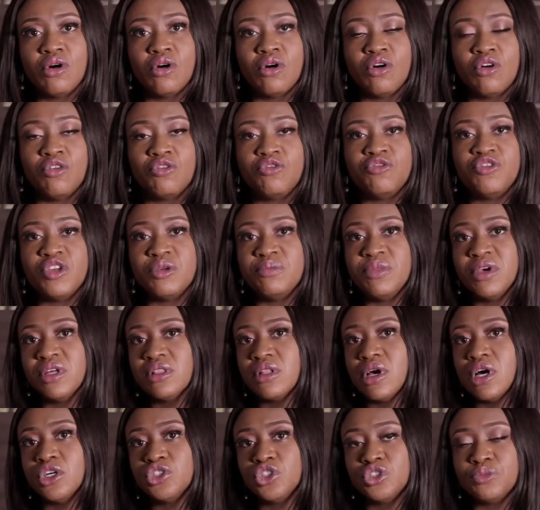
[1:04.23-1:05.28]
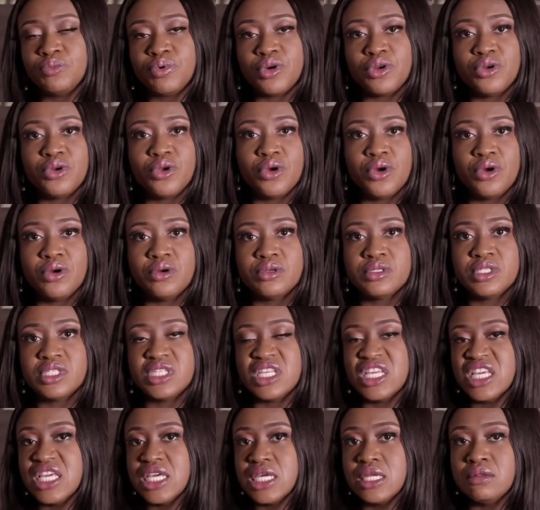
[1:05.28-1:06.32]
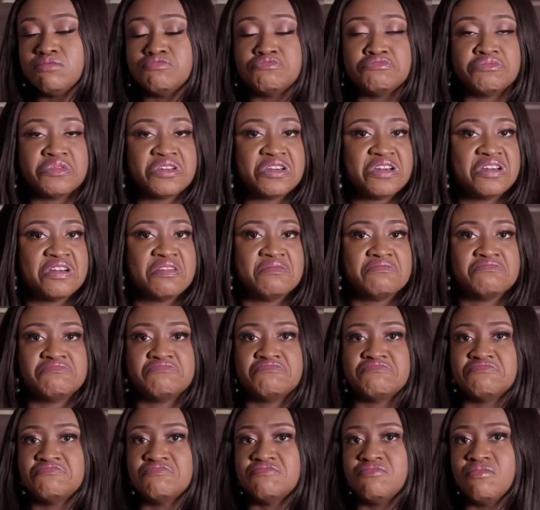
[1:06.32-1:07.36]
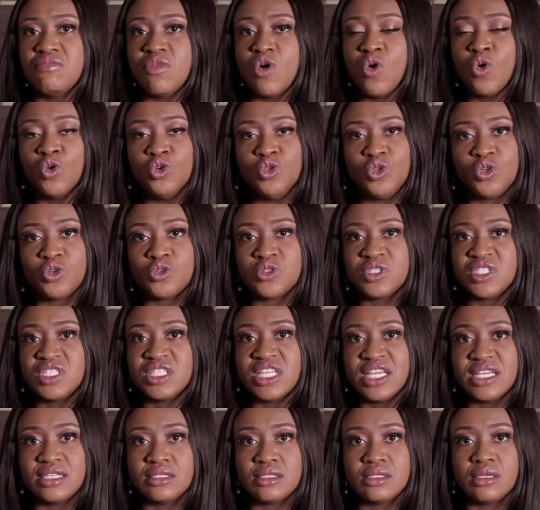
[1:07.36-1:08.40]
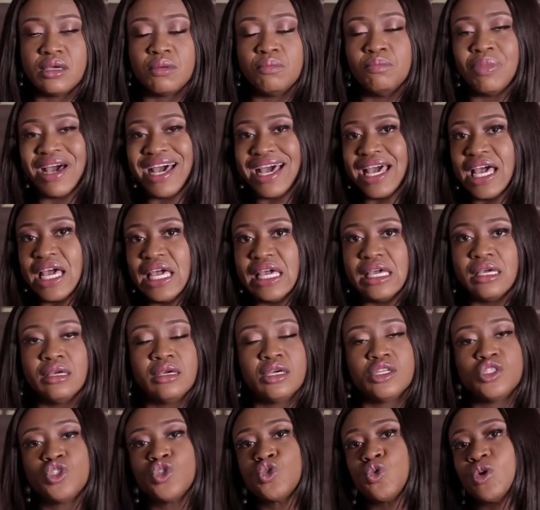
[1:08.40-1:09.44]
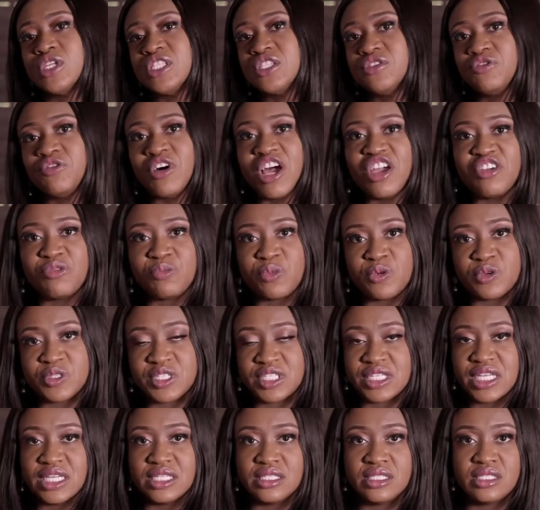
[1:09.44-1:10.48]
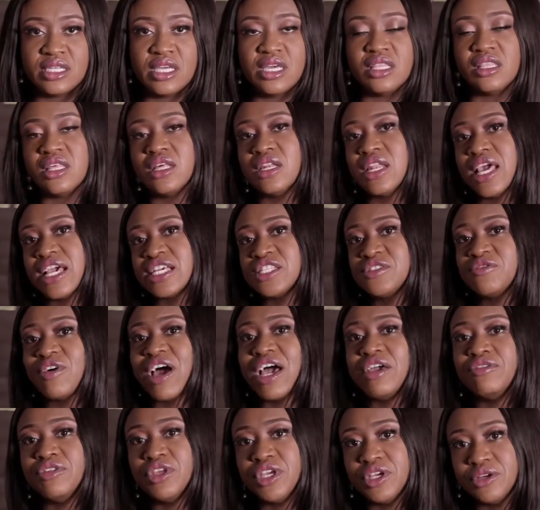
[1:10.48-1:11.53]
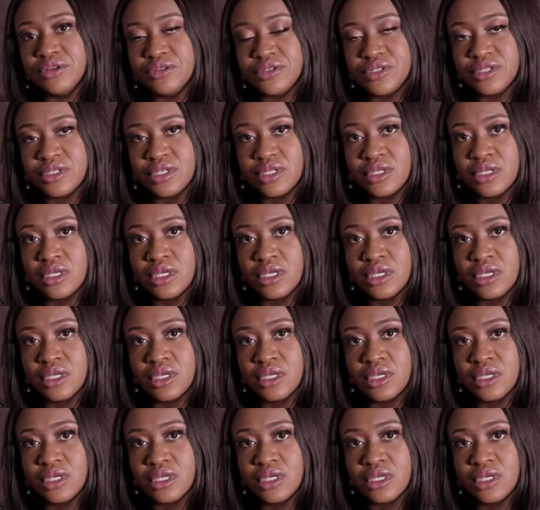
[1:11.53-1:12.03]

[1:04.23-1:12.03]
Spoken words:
of female entrepreneurs in Ondo State by 25% in the next 5 years.